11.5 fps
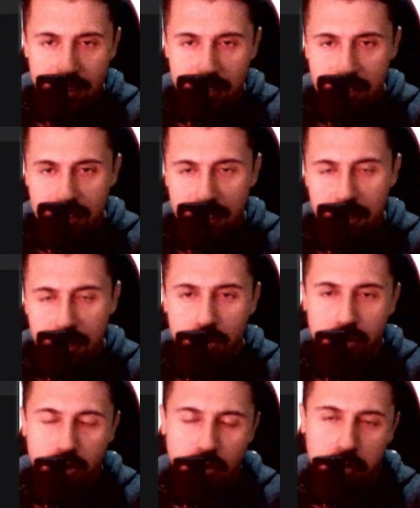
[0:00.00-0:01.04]
table
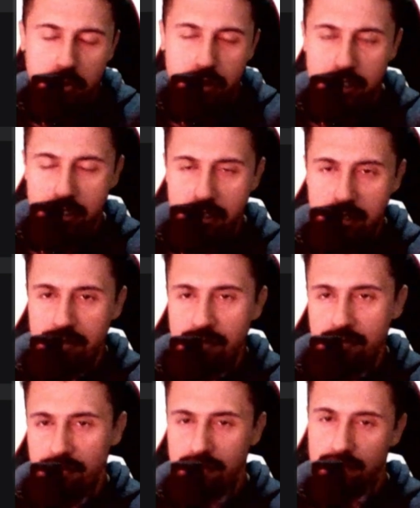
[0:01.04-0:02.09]
operation.
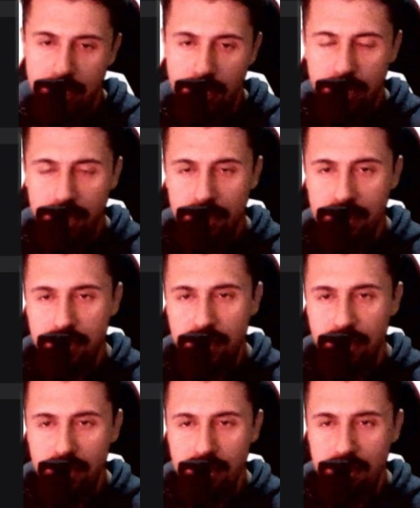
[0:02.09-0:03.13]
In this
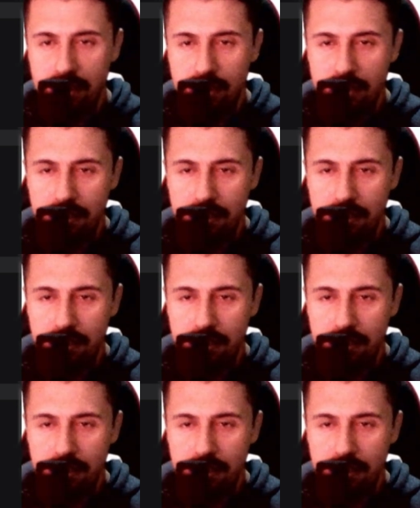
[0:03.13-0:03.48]
case,